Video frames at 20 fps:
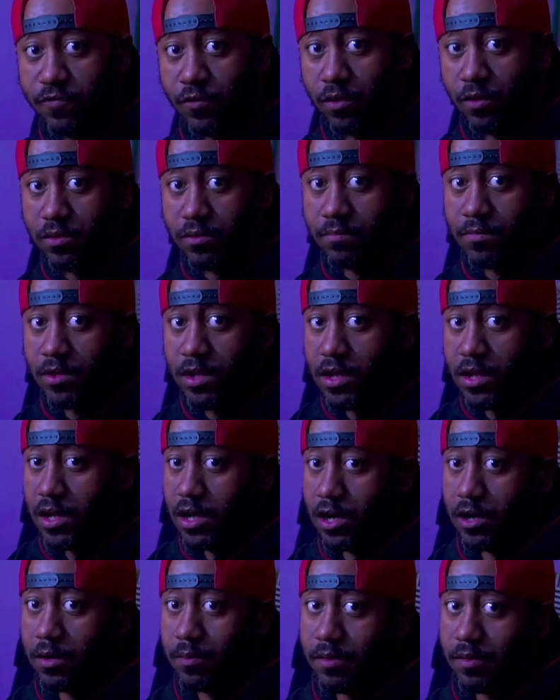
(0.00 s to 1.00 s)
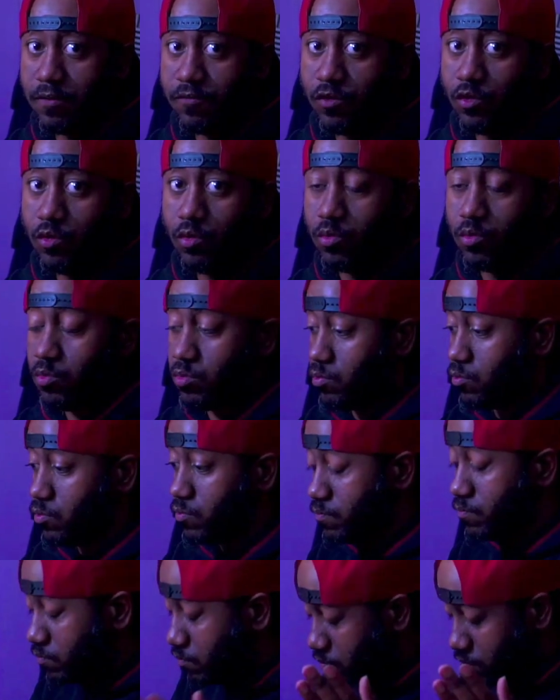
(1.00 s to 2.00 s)
for them. If you
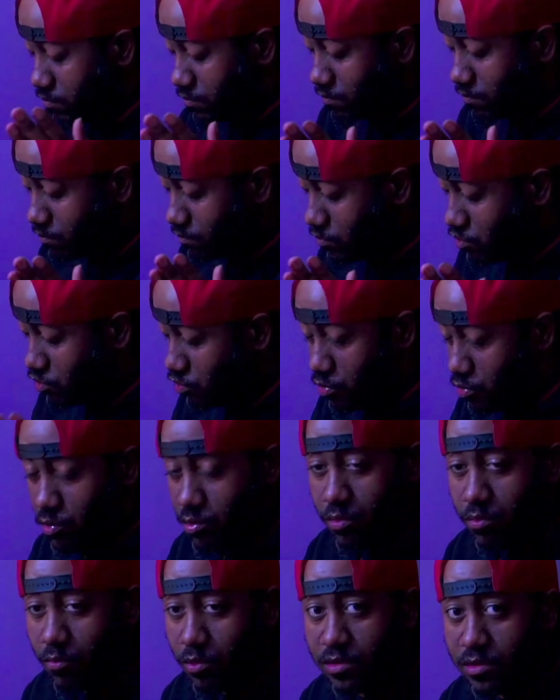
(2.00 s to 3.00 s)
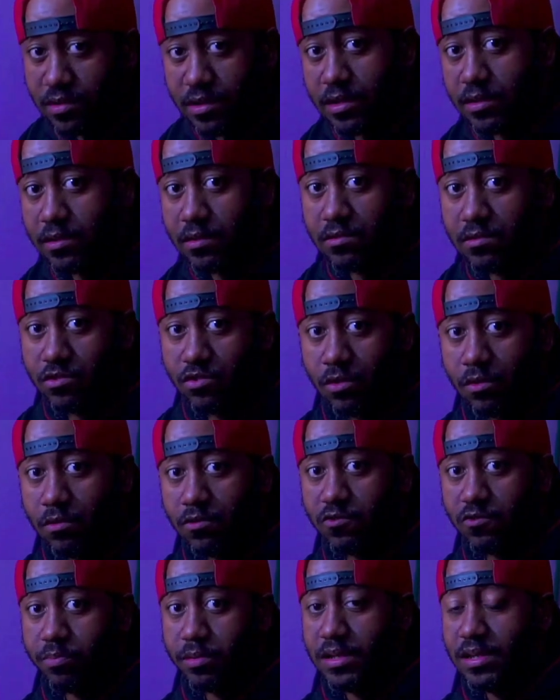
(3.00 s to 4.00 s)
do want to get these
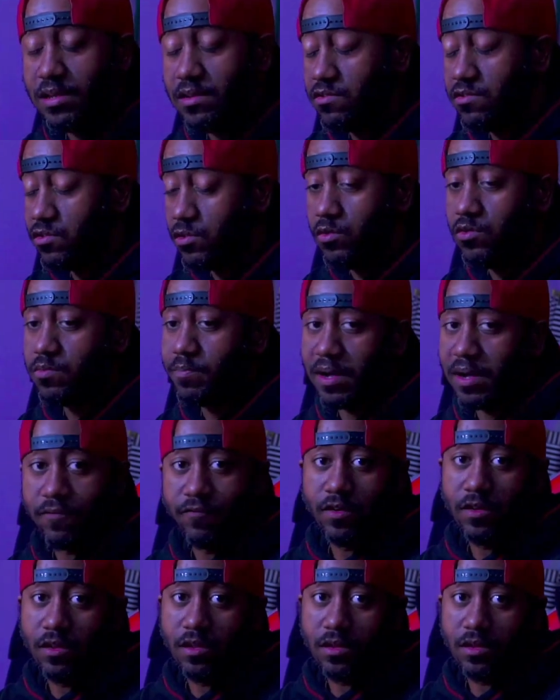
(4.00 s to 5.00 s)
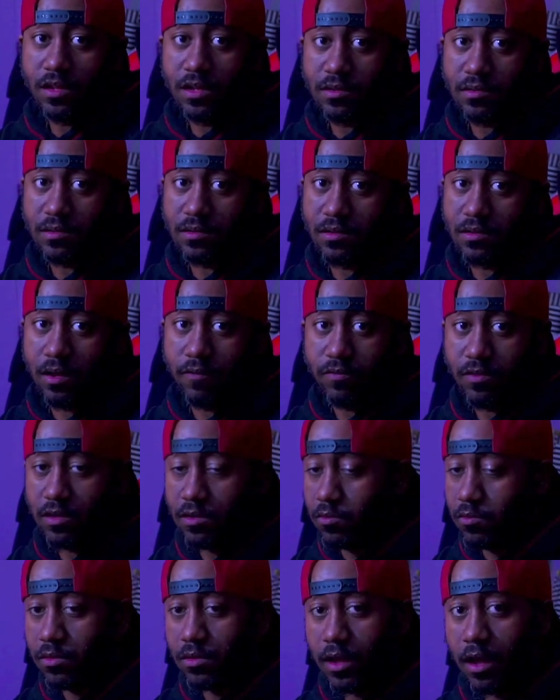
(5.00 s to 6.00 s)
controllers, please use my affiliate links. It
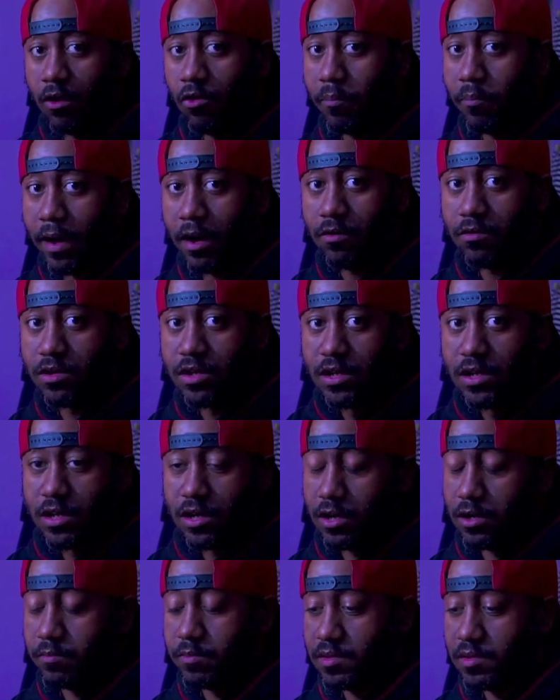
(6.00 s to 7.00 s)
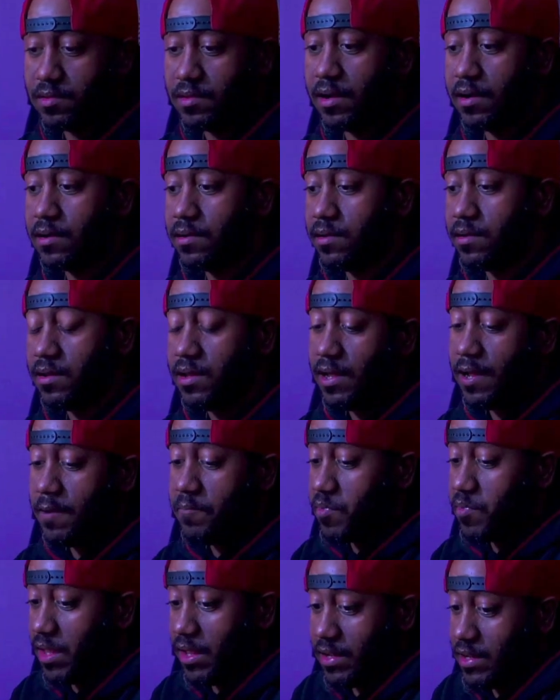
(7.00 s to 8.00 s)
definitely will help out. It's not going to
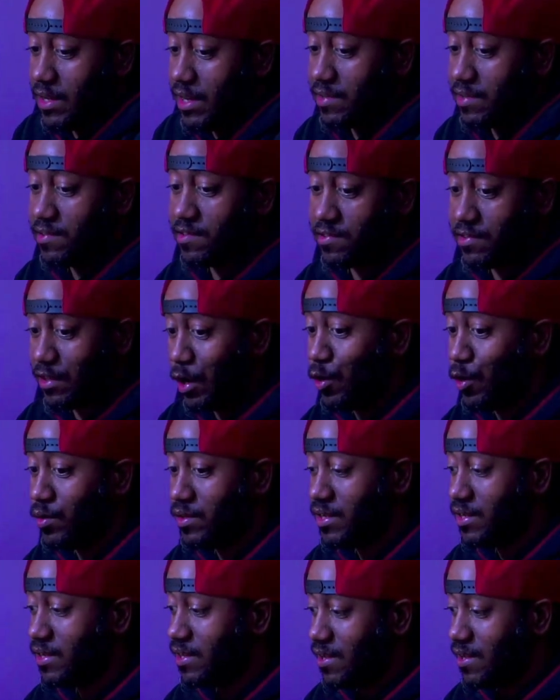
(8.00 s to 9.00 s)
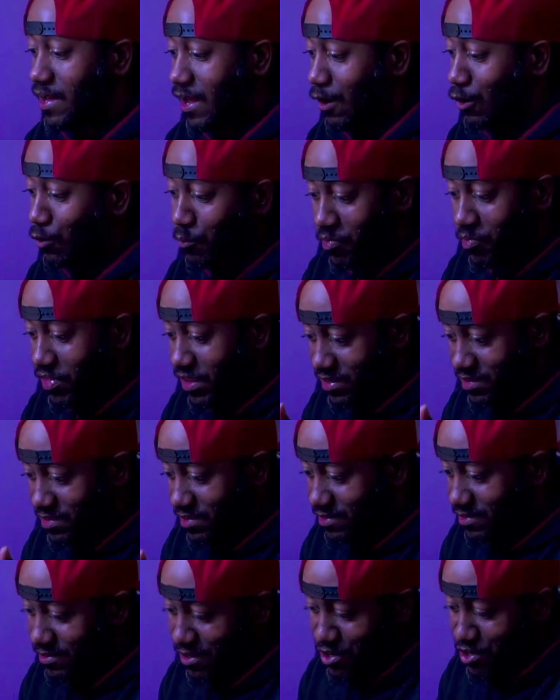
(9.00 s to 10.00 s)
necessarily help
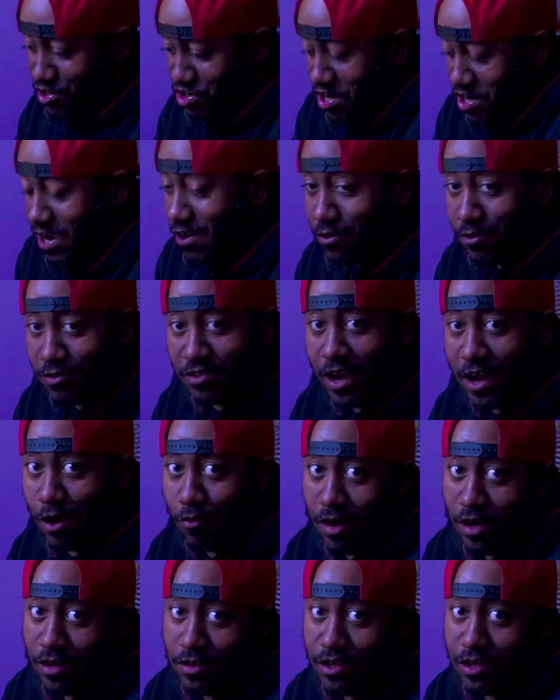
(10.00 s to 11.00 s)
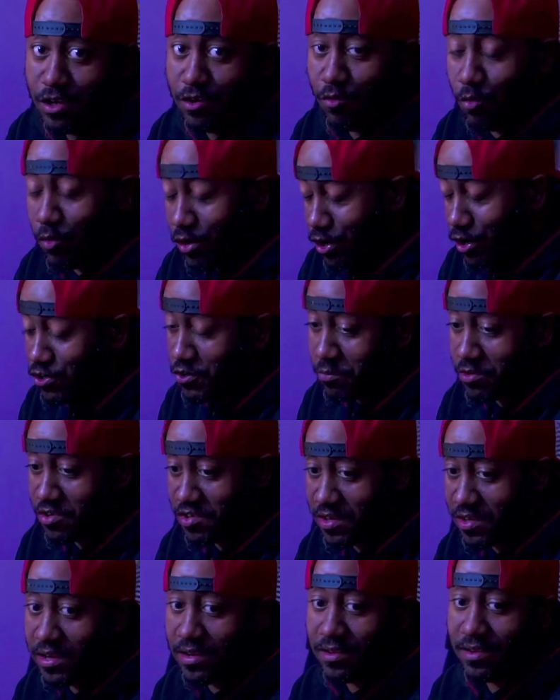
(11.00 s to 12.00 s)
this channel directly
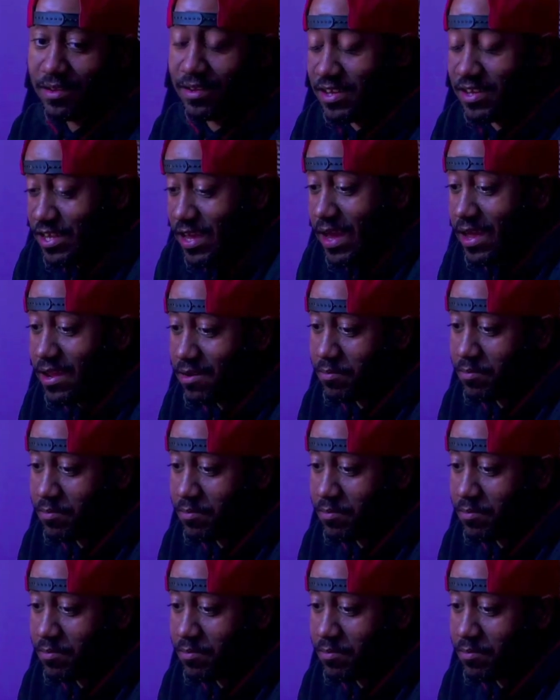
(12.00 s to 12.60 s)
100% yet,